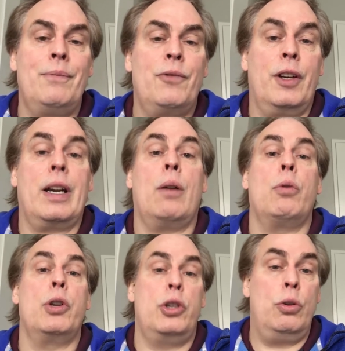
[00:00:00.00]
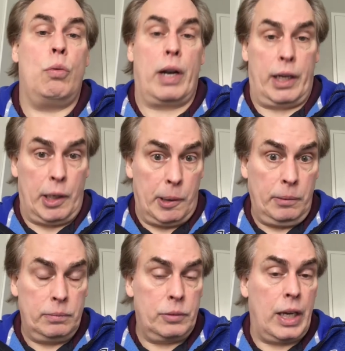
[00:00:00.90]
figure out where you want to go,
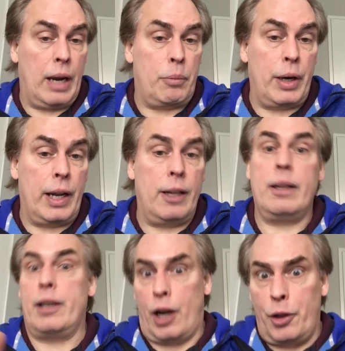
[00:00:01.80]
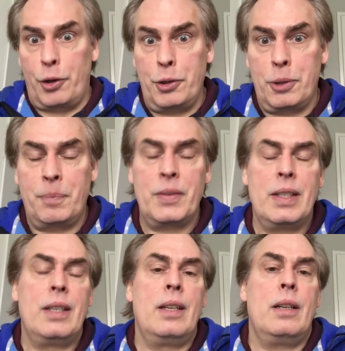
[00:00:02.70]
Gabrielle and others.
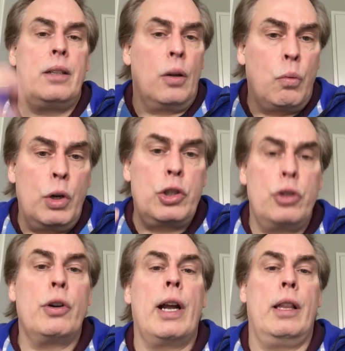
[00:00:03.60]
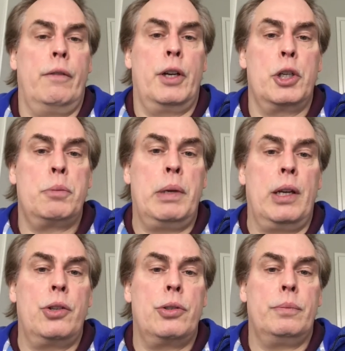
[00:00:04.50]
What's your elevator
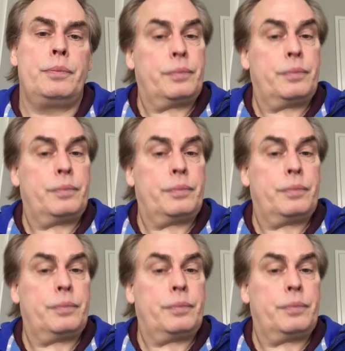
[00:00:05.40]
speech?